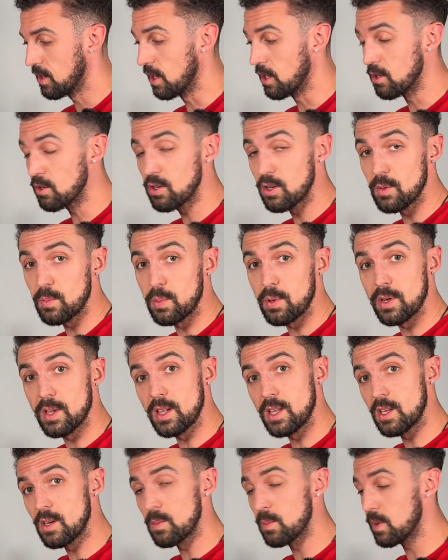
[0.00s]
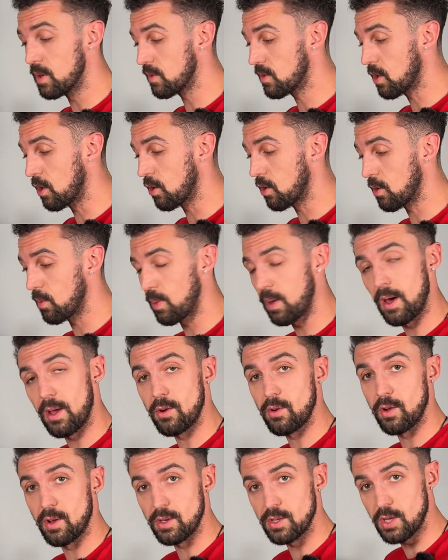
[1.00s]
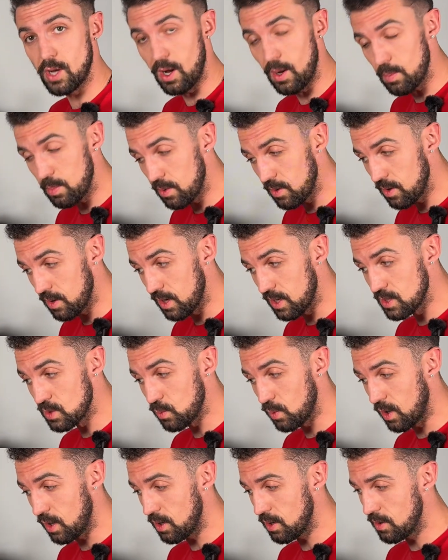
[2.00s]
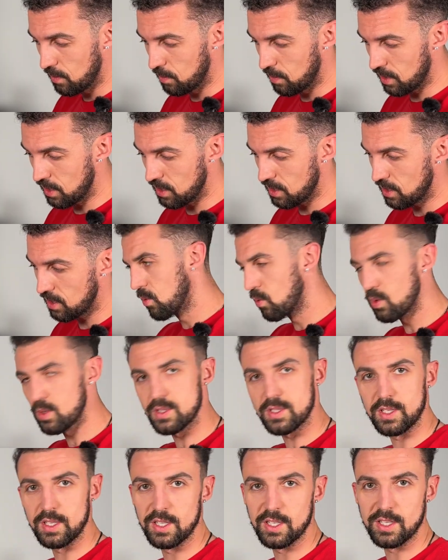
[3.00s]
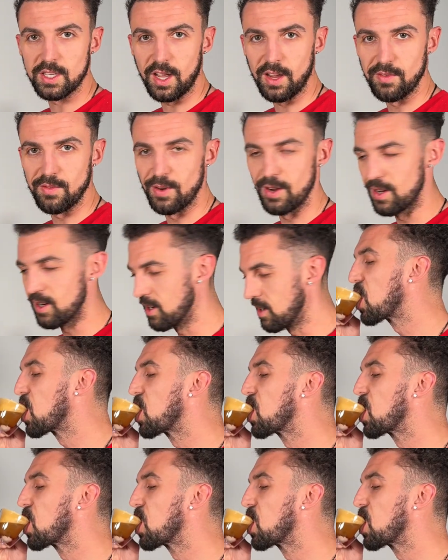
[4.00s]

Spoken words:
Now you could put a little bit of cocoa powder on top as well, but we're just gonna dive right in.